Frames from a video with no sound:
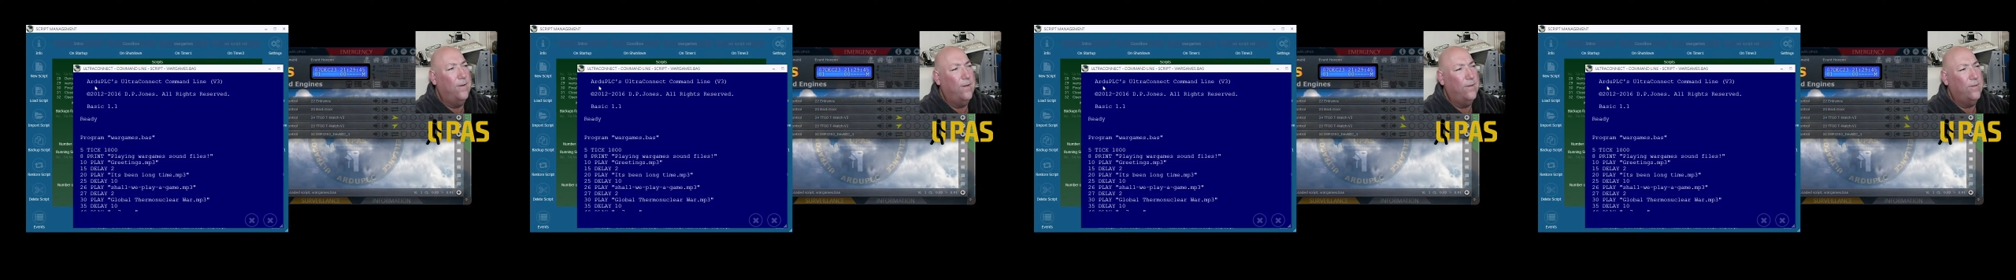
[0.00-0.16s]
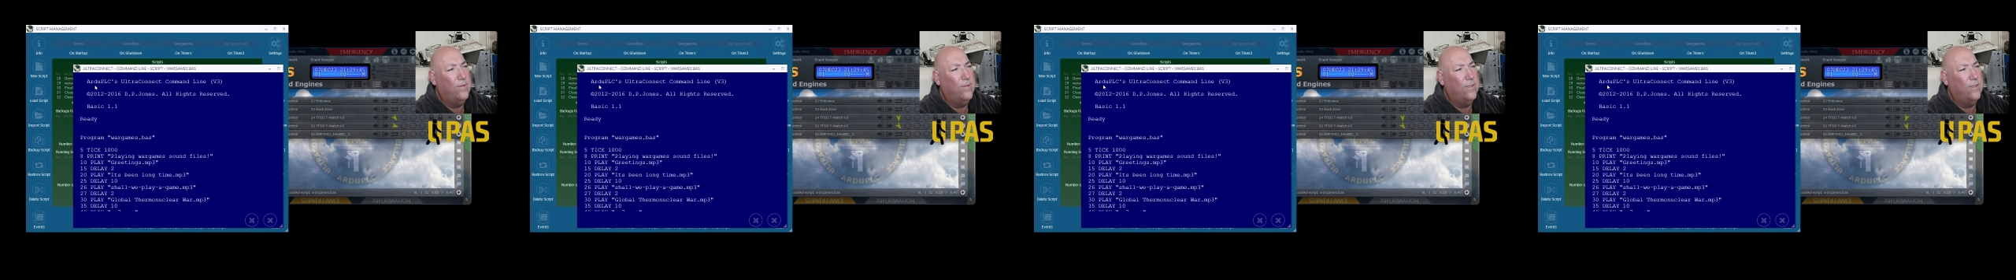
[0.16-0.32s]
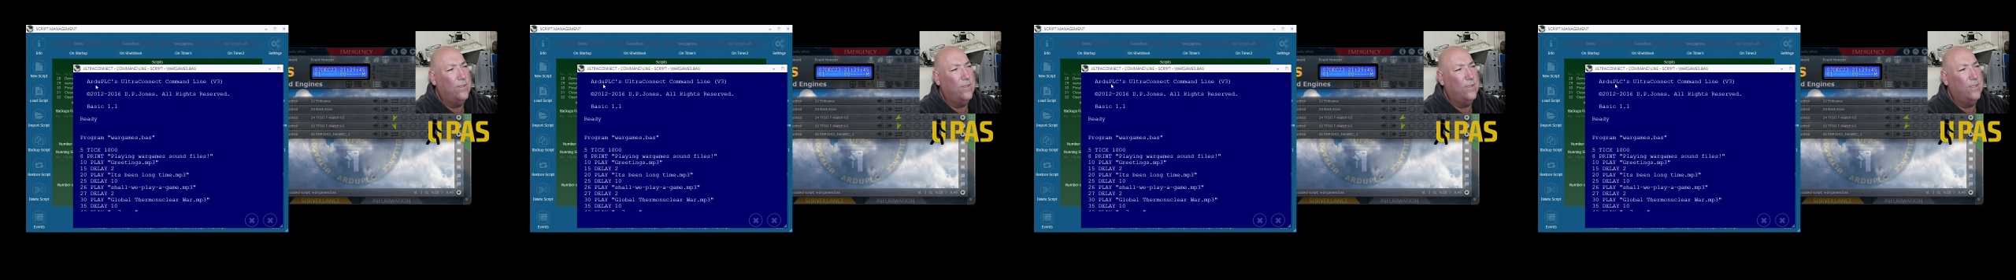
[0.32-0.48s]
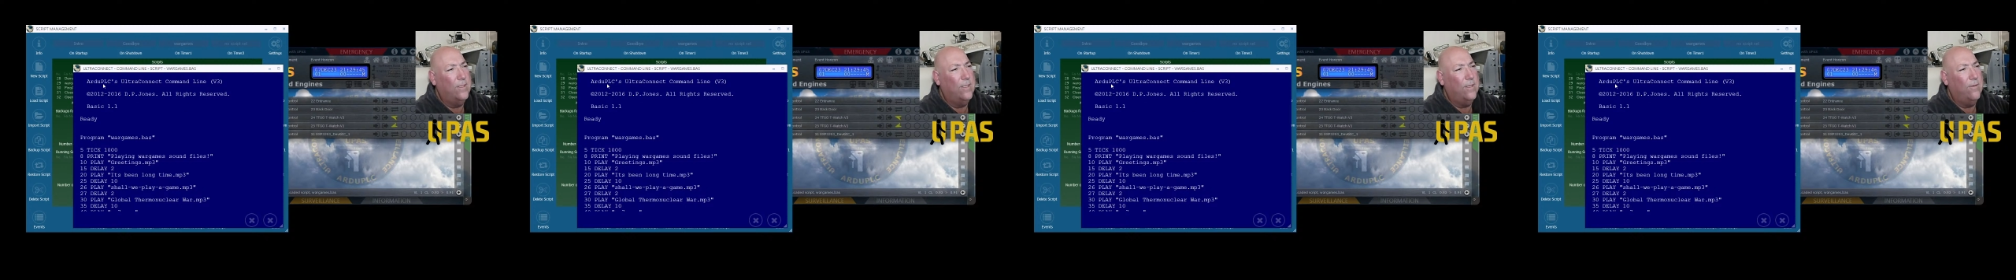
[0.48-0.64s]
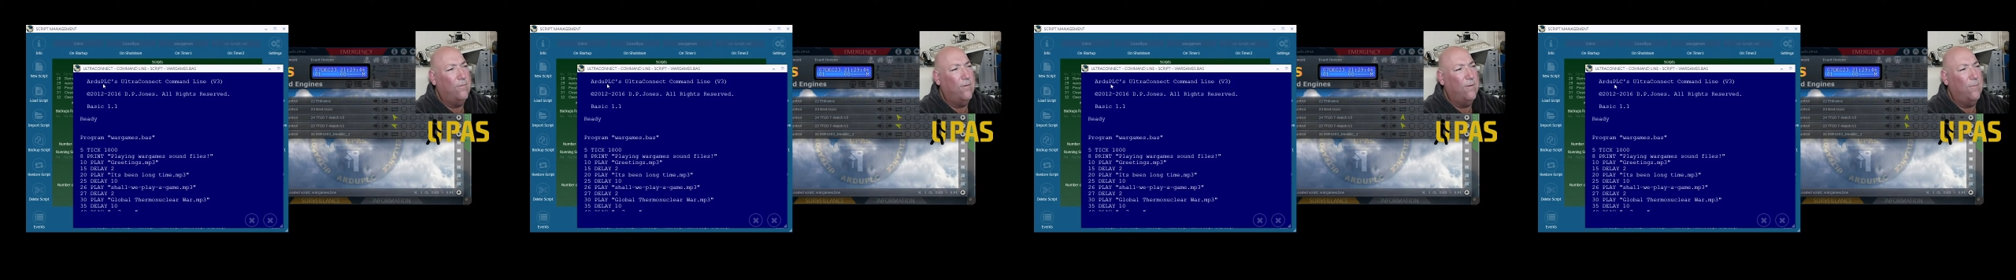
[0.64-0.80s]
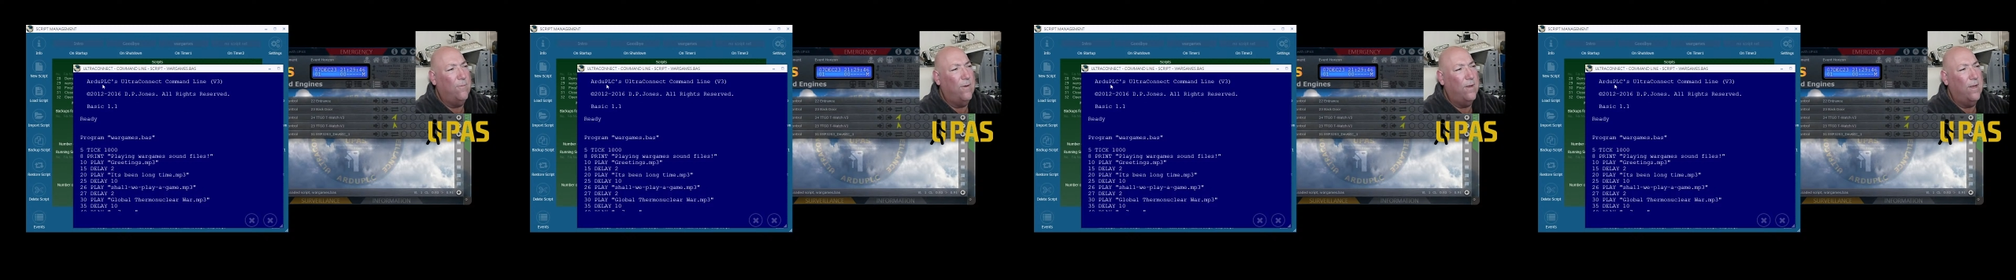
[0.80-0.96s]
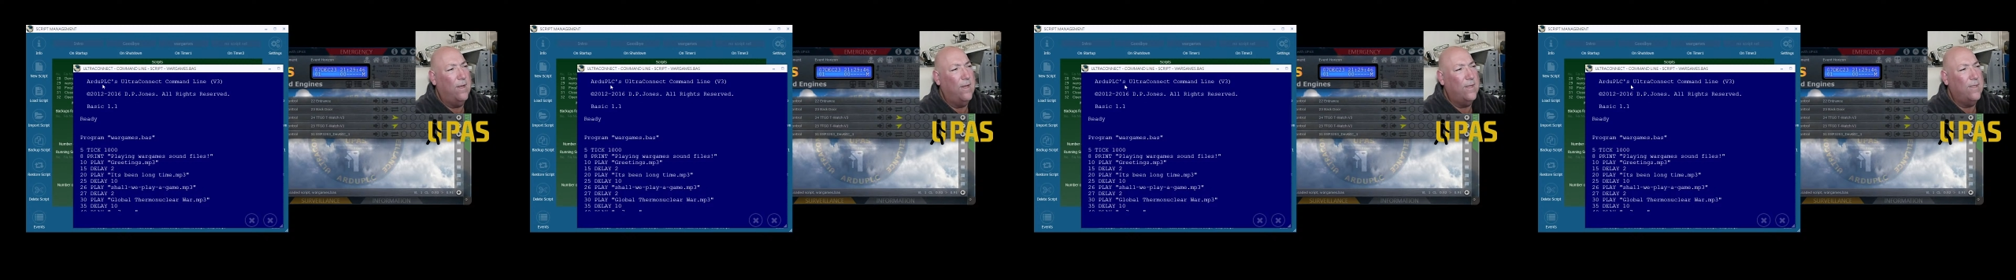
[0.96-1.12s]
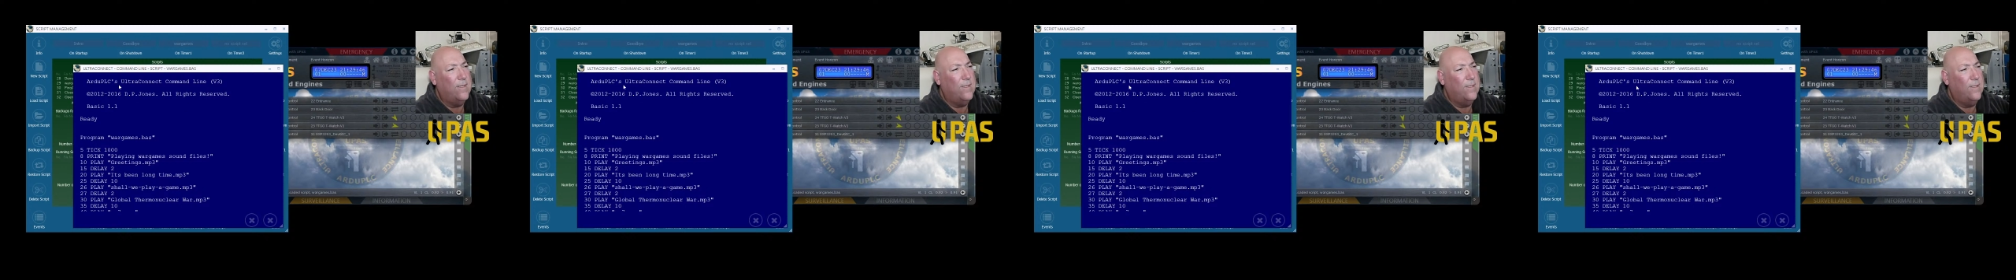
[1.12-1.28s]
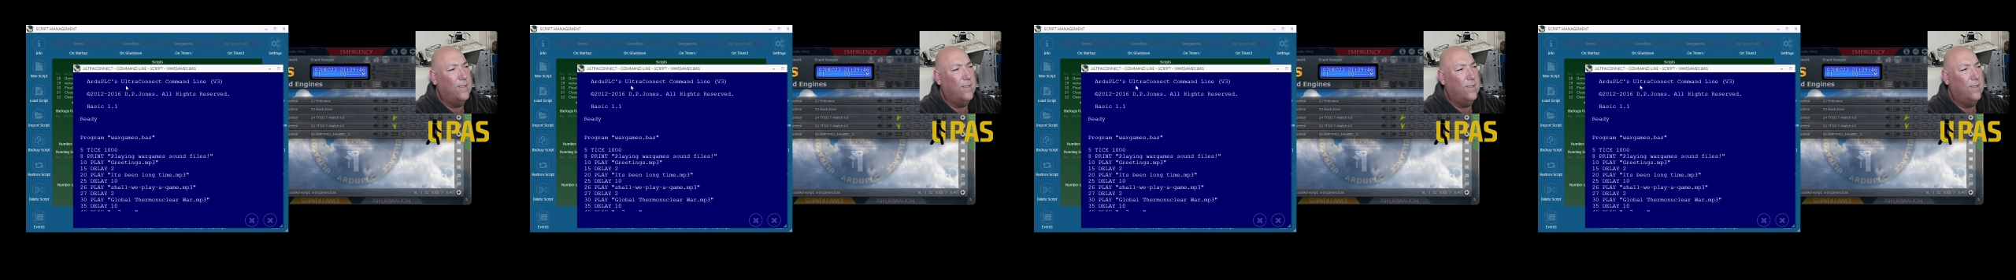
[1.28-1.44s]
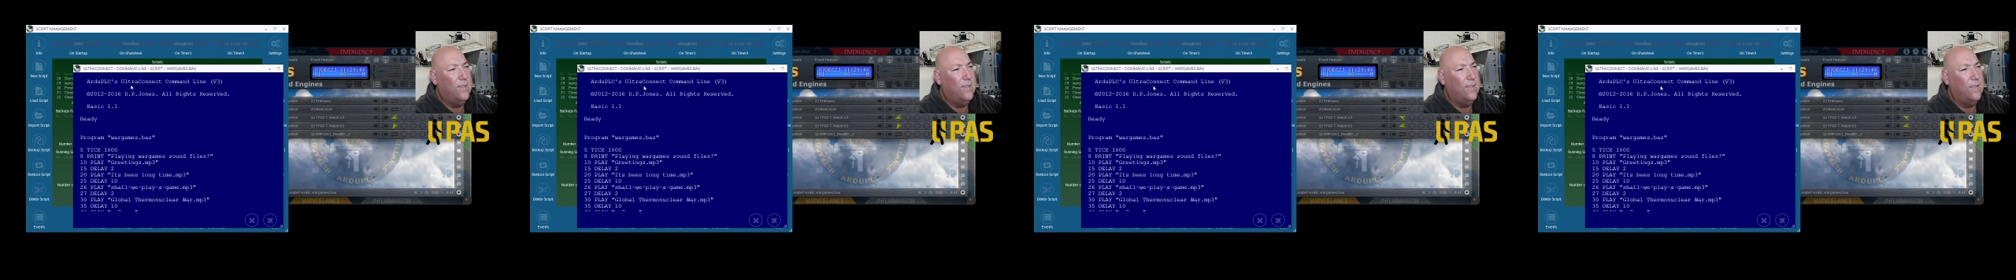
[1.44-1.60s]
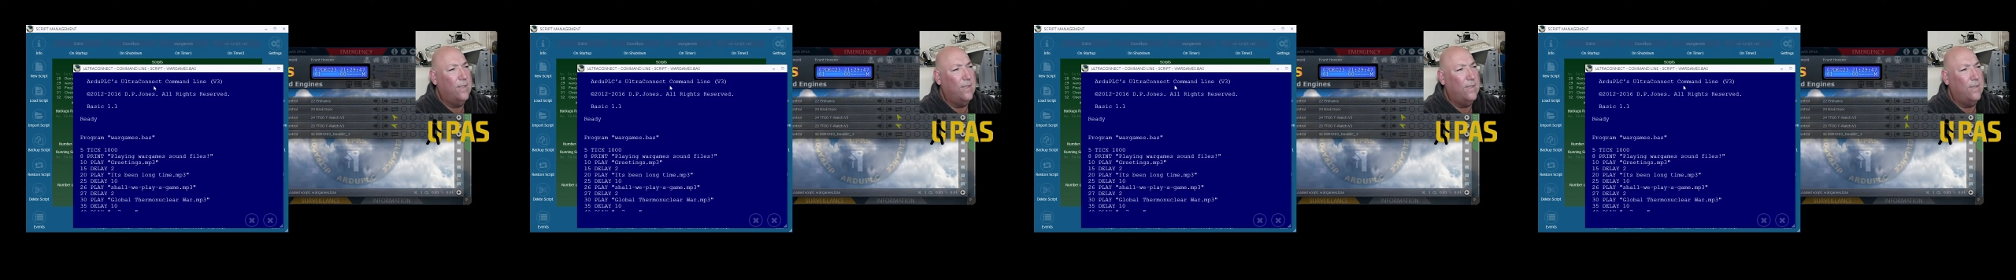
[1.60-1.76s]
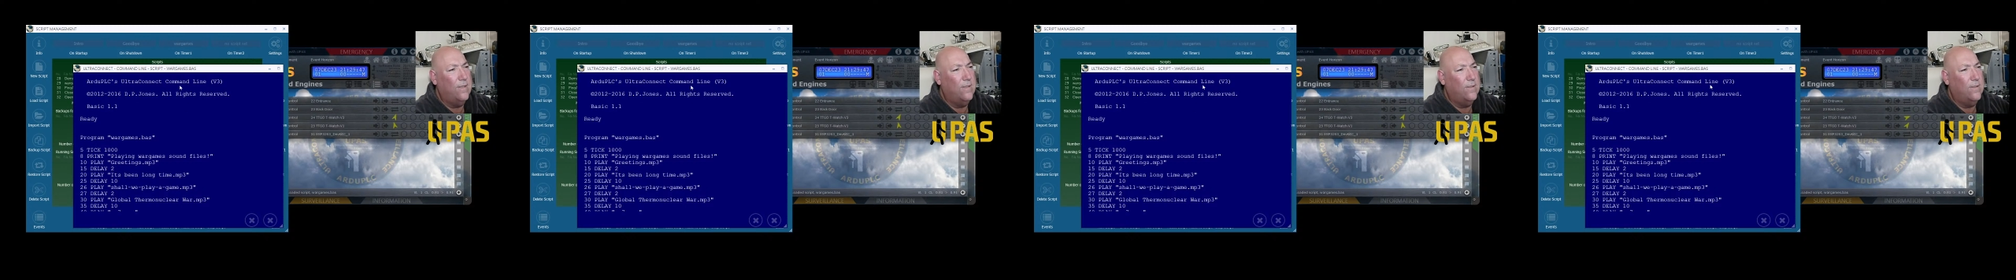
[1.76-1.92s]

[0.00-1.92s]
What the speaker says: as you can see I replaced the